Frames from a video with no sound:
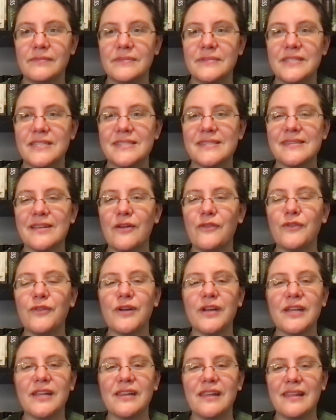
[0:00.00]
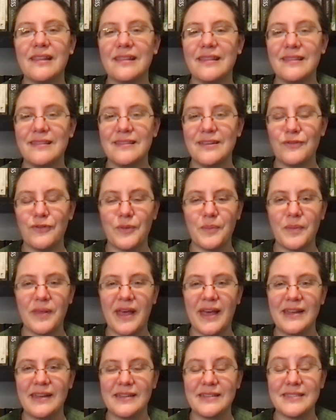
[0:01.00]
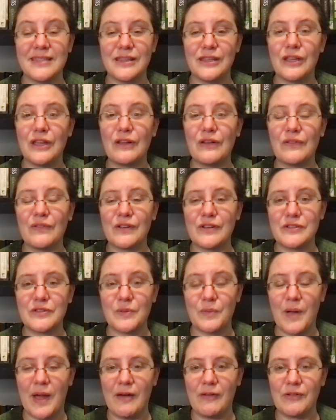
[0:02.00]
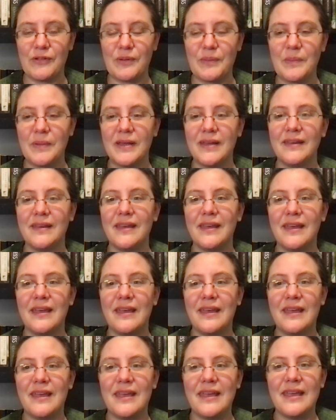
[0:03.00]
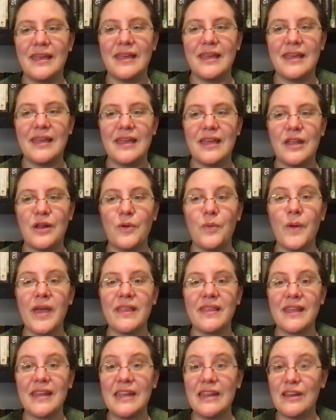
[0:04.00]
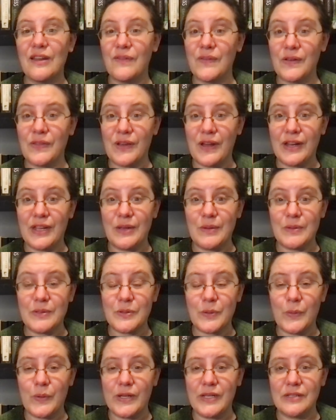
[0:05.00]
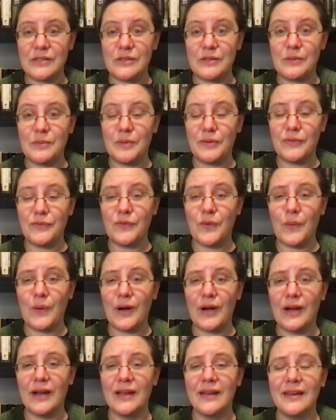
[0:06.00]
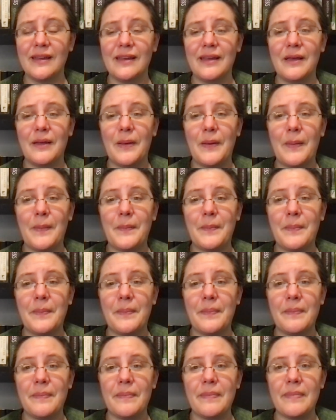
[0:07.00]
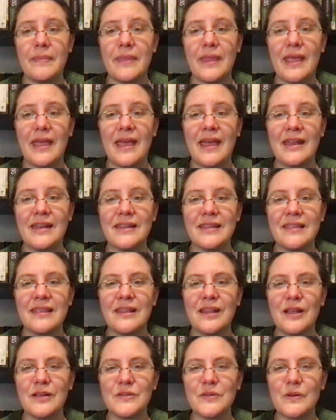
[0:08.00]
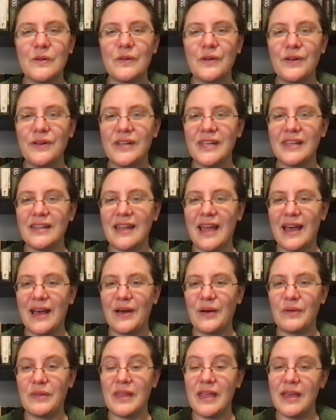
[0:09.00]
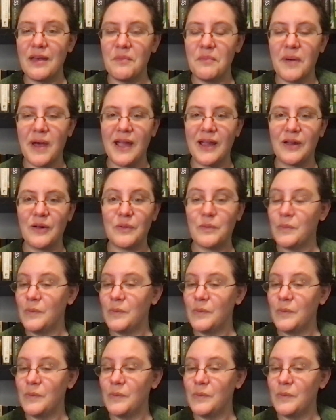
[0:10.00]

discovering different planets in the universe around him, in a way that he never thought he was going to before. And then also learning how the empire